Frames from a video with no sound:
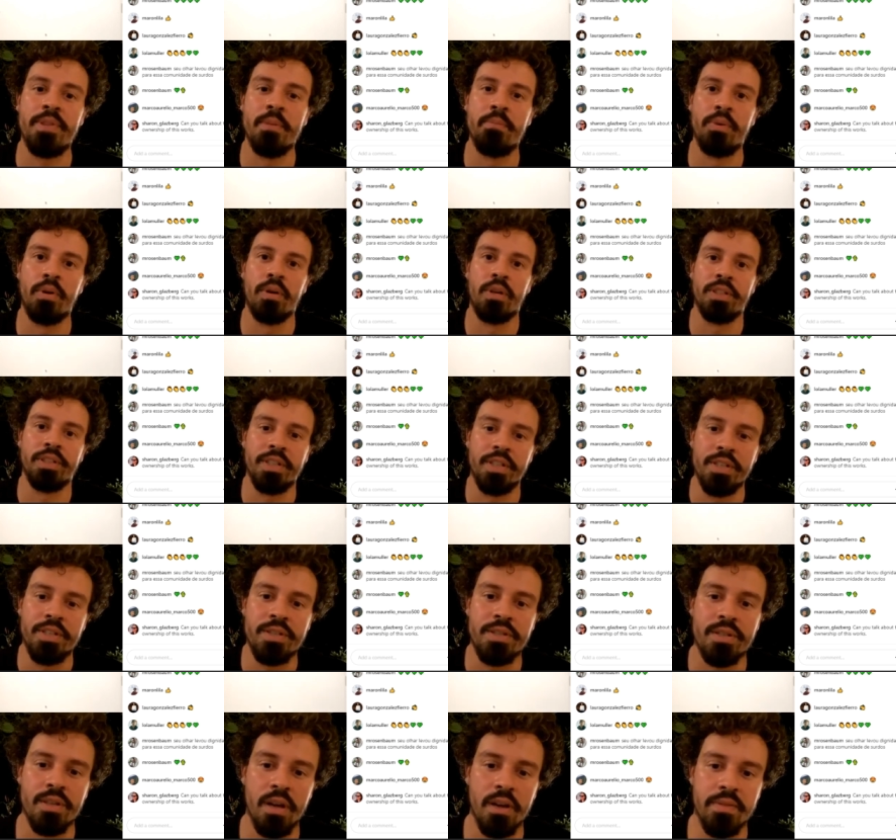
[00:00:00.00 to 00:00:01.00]
the
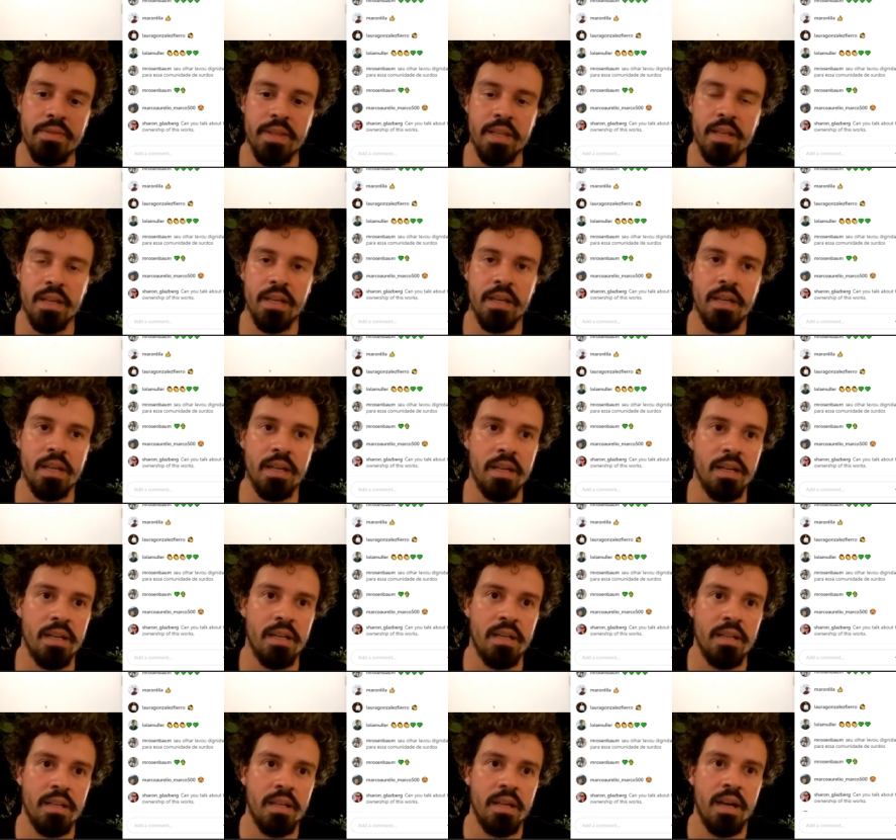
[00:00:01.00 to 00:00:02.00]
borders of
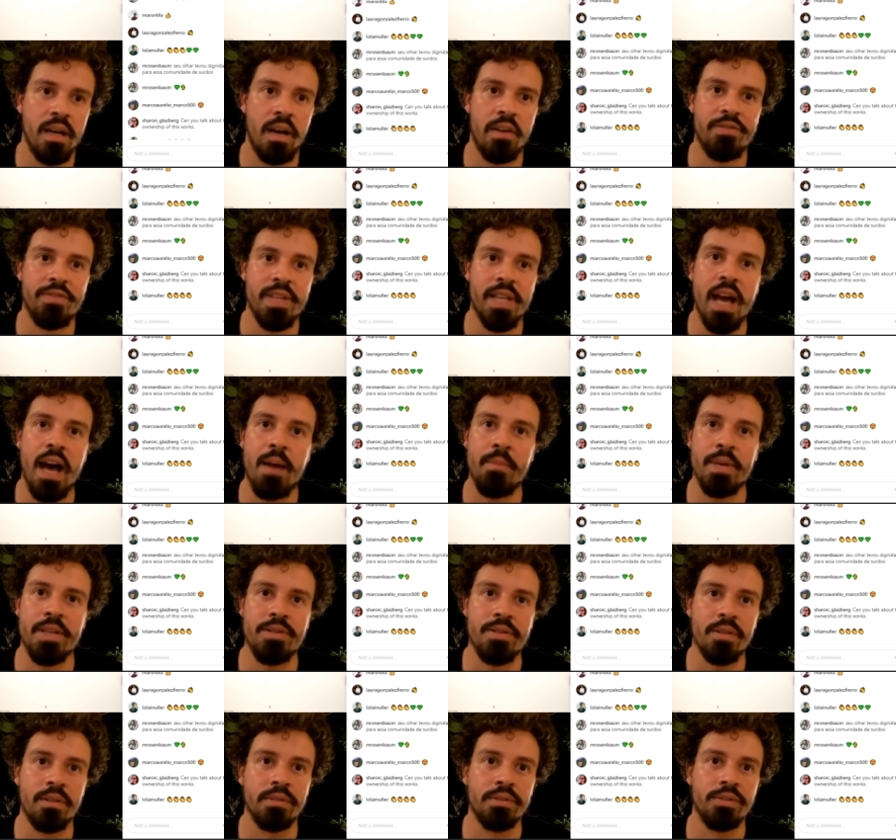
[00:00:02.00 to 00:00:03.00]
the
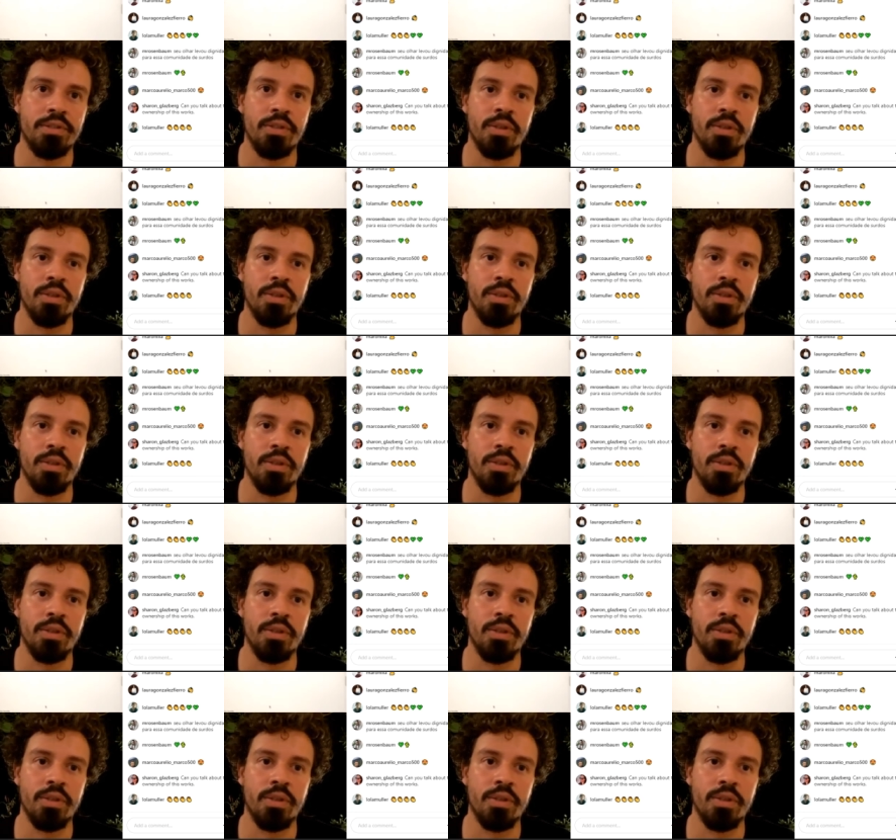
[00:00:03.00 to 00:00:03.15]
Amazon.